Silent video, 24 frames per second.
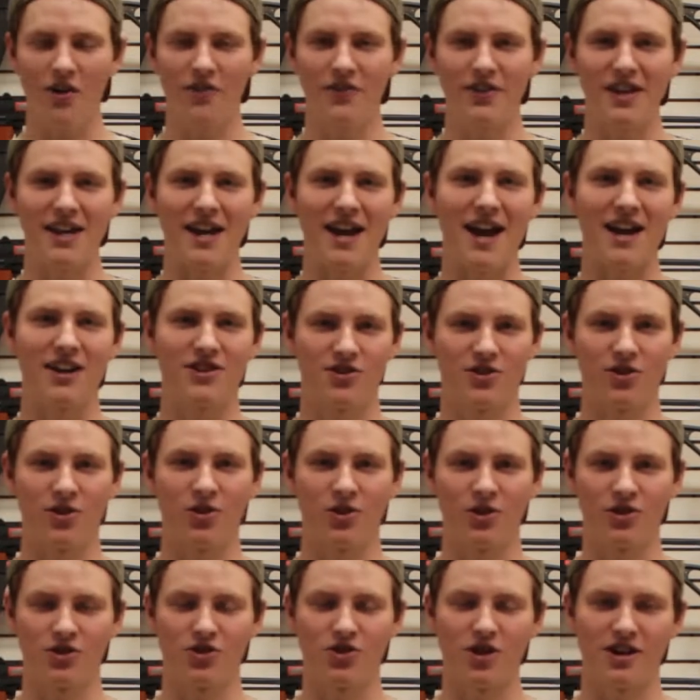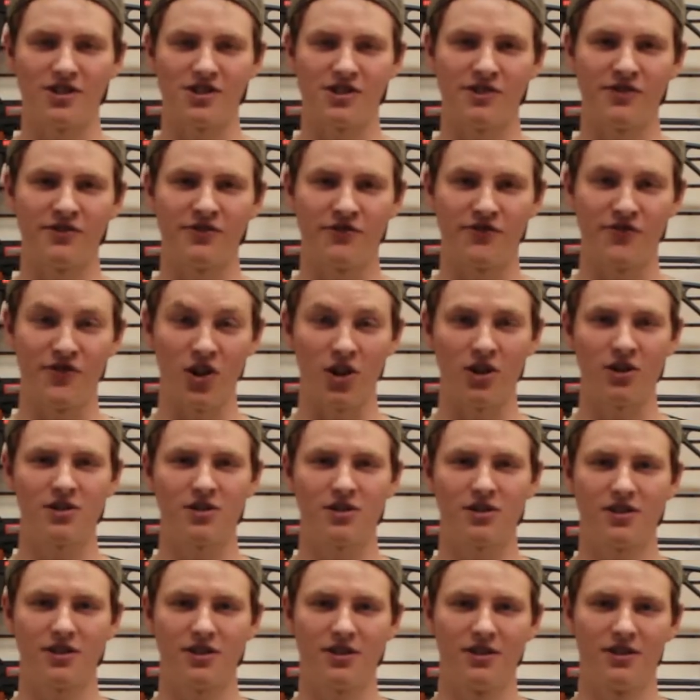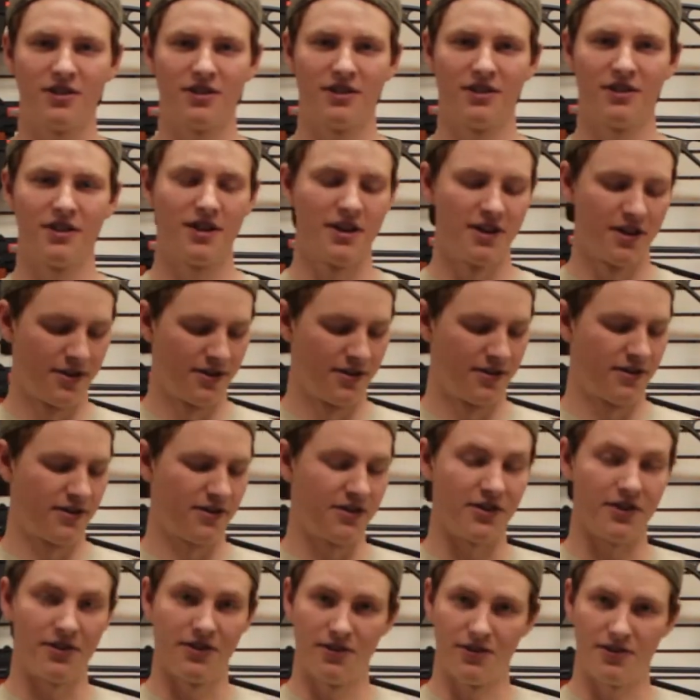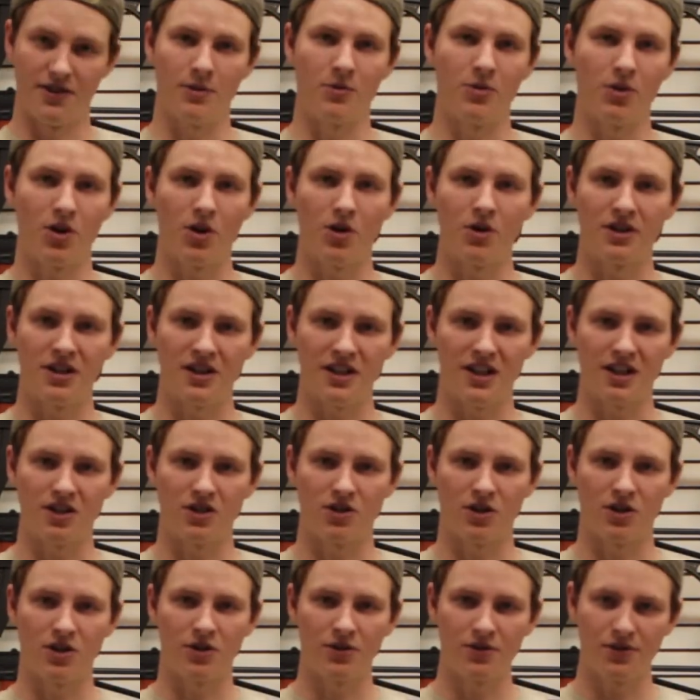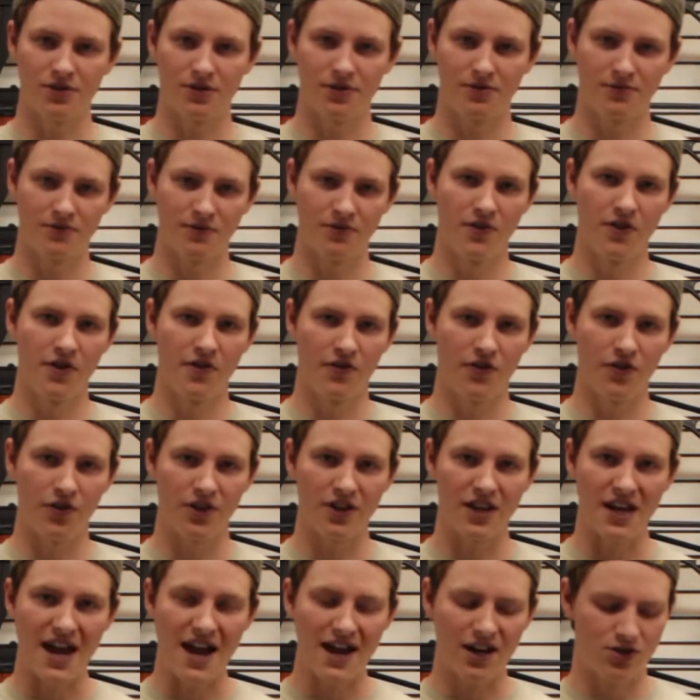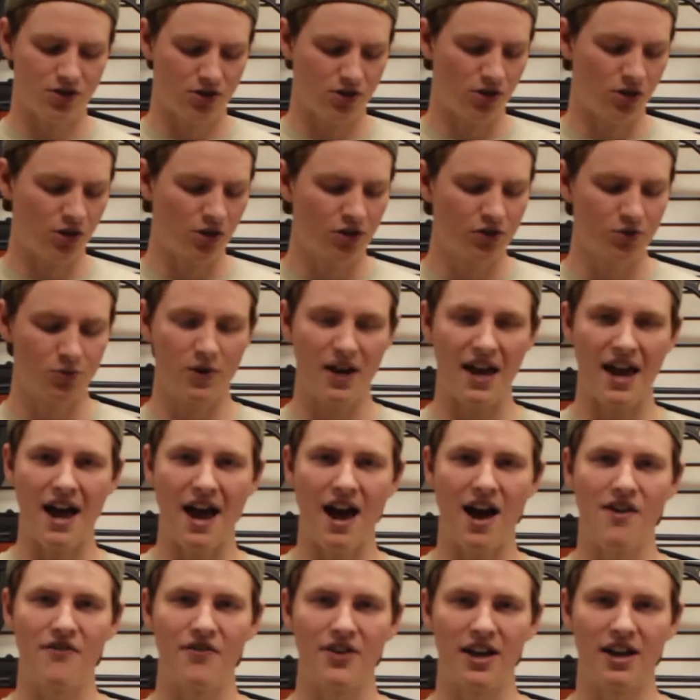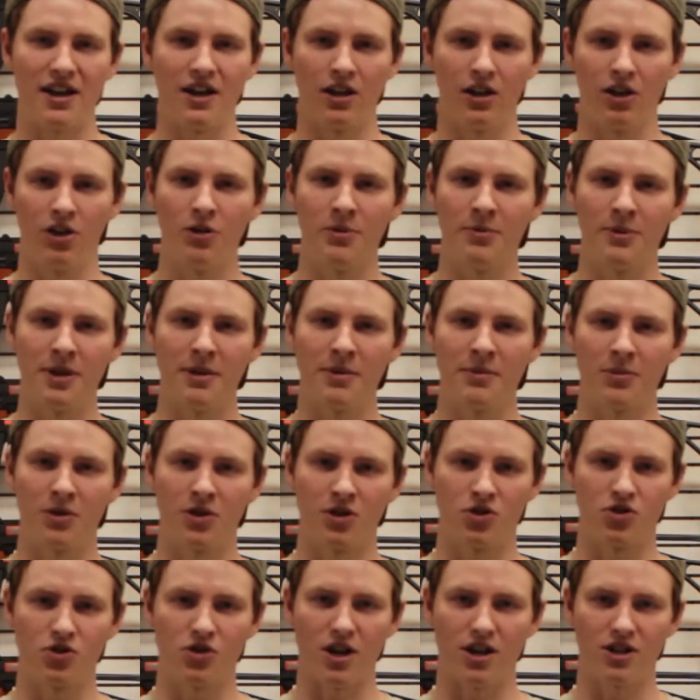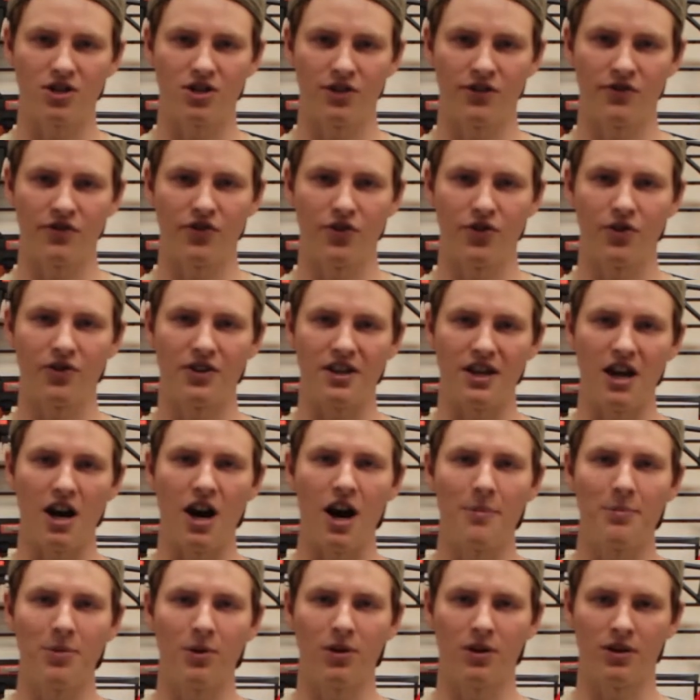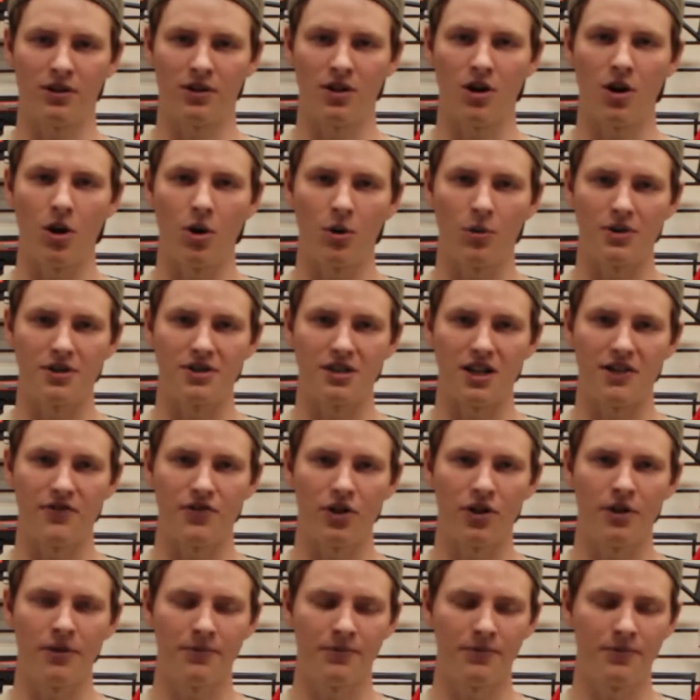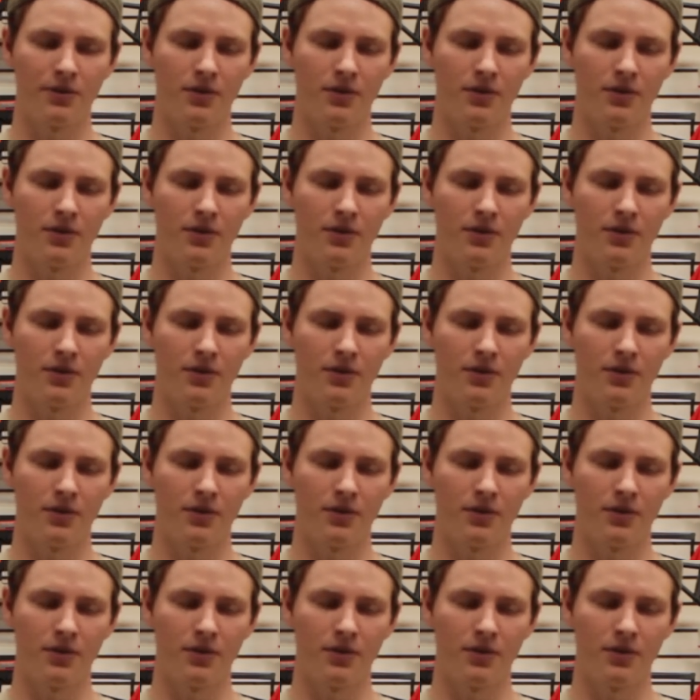over the external construction first, then we'll go into the internals. For the externals, we have an aluminum construction for the upper and lower receiver.